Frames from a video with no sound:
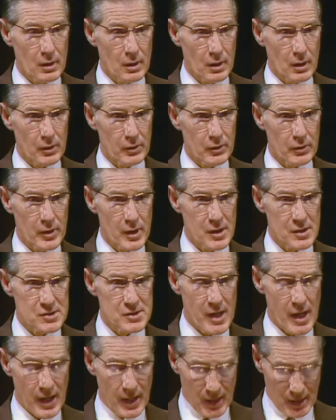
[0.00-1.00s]
Under his
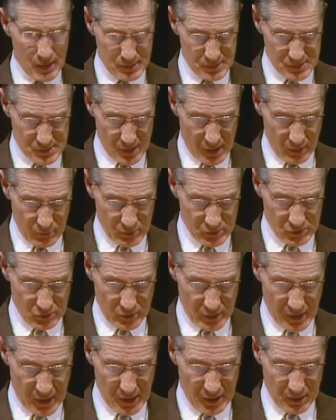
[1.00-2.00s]
hands I was
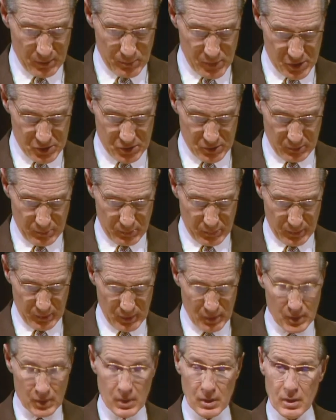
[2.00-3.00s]
ordained a bishop
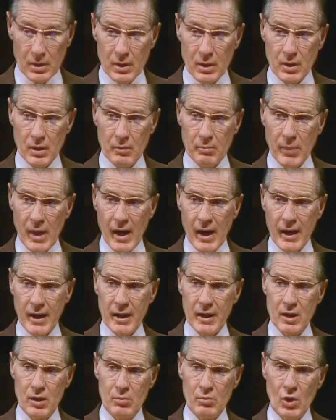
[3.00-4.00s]
and by
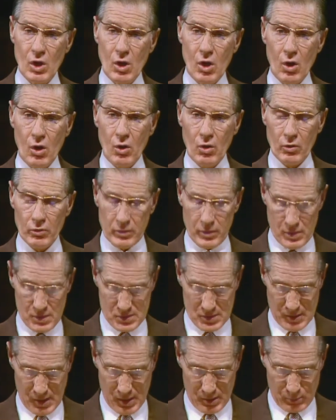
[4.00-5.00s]
him called to the
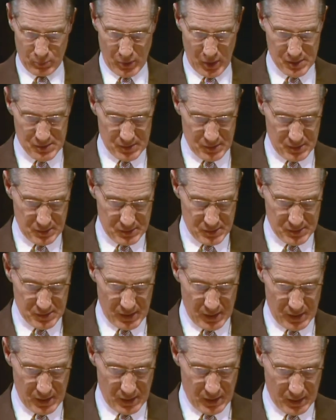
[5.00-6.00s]
stake
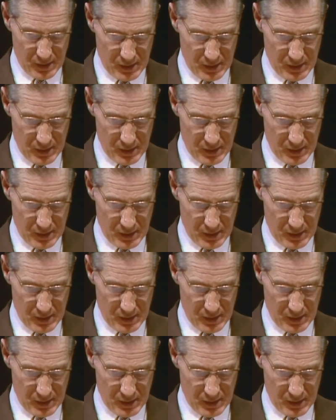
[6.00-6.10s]
presidency.